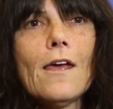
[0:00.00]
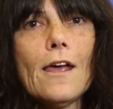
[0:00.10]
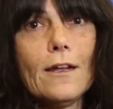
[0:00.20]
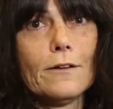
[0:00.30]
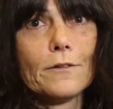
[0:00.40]

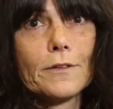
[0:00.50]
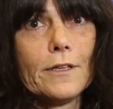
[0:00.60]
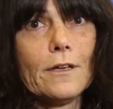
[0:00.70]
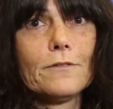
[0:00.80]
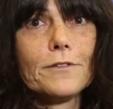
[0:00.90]
and
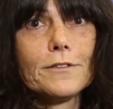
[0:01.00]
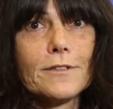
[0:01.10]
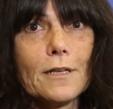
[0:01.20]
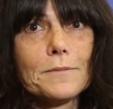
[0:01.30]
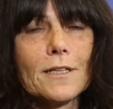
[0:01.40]
only a few
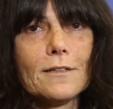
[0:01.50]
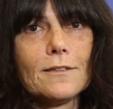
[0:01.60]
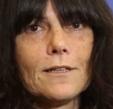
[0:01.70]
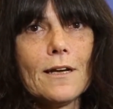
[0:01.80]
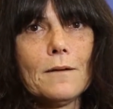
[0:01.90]
steps at a
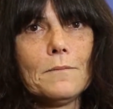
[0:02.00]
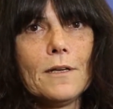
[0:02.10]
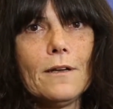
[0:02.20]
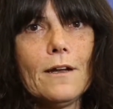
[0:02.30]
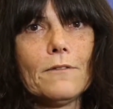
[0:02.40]
time,
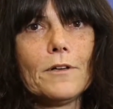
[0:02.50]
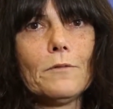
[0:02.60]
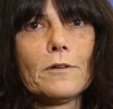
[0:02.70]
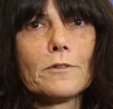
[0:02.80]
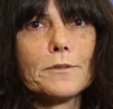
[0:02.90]
and
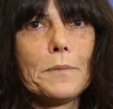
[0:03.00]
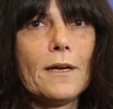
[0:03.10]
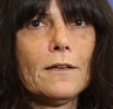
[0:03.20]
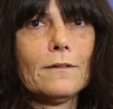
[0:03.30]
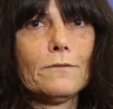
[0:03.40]
everyone was
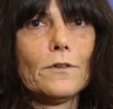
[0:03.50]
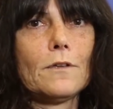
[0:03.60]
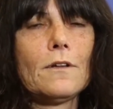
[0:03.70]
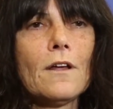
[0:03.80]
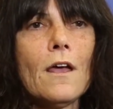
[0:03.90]

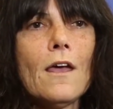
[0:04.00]
painful.